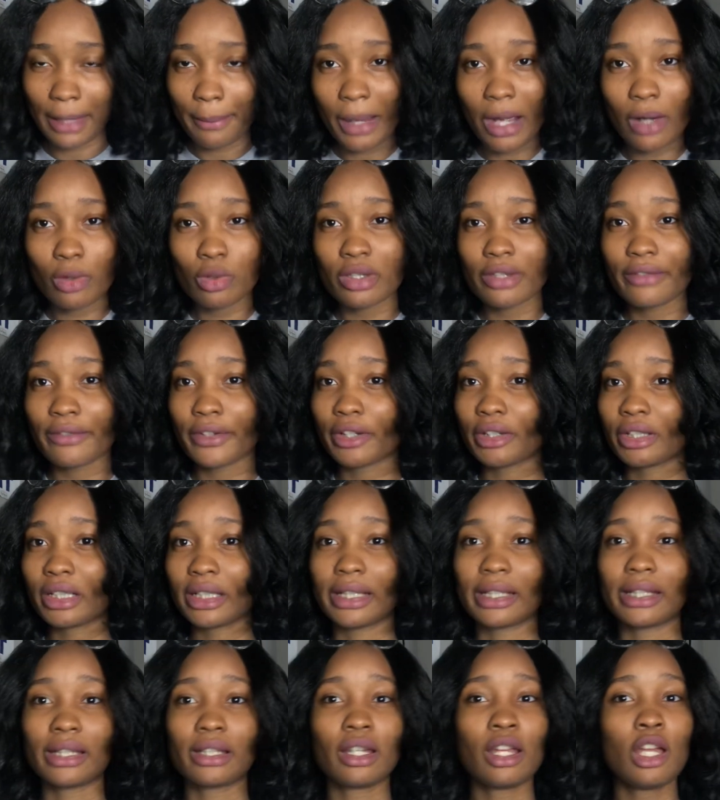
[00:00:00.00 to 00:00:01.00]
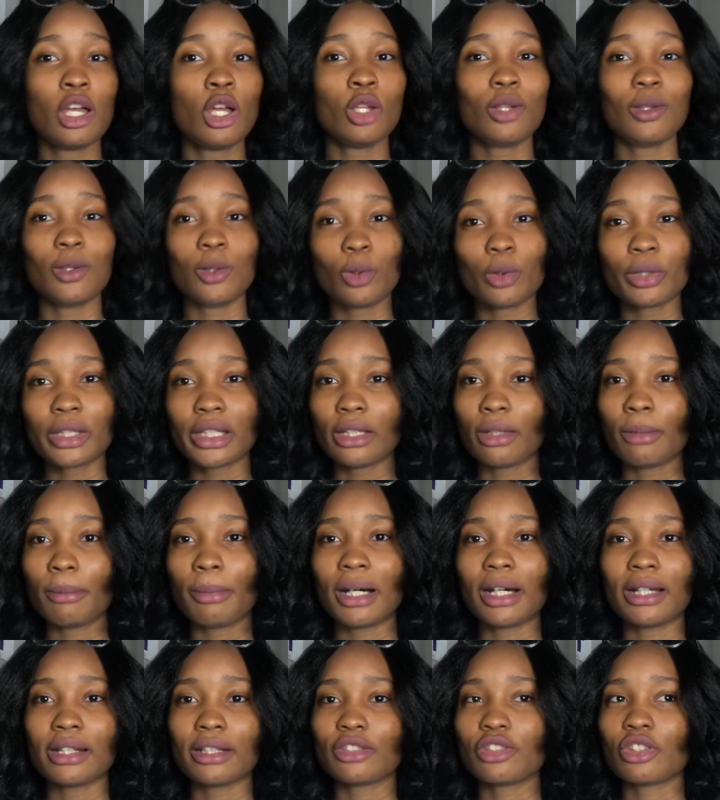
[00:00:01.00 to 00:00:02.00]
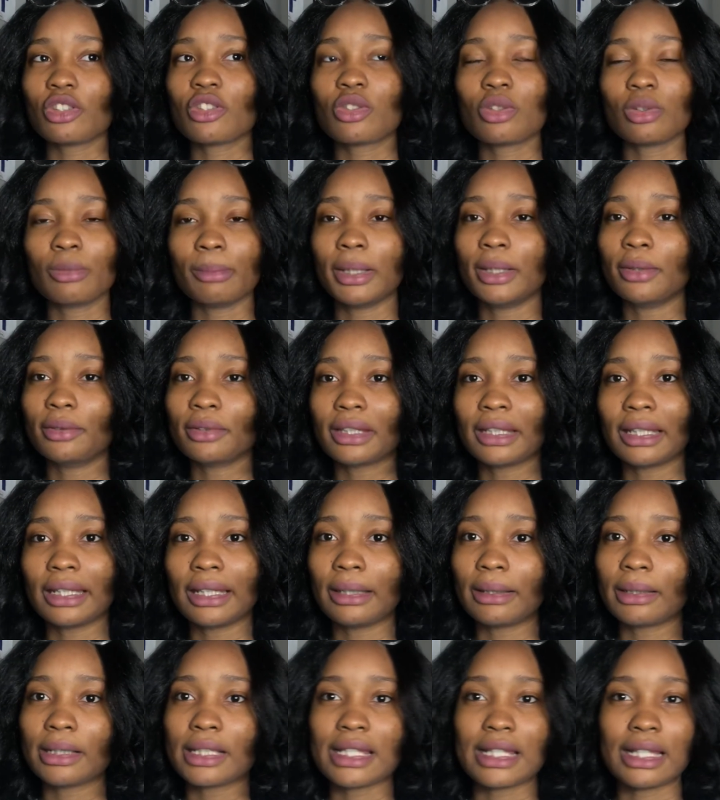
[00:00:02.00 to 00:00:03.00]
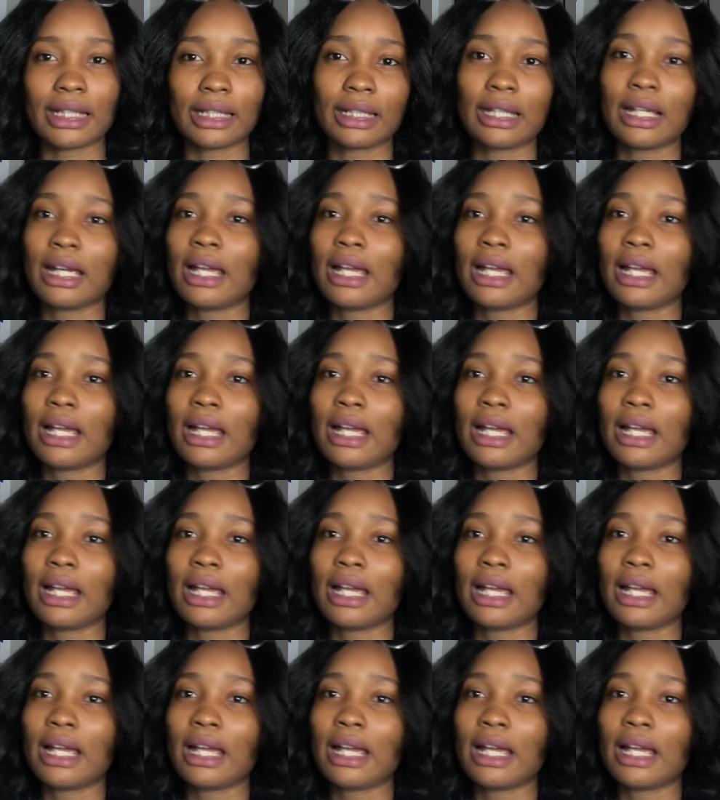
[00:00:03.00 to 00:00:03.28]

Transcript: I was very like low-key about it, just doing my own thing, because like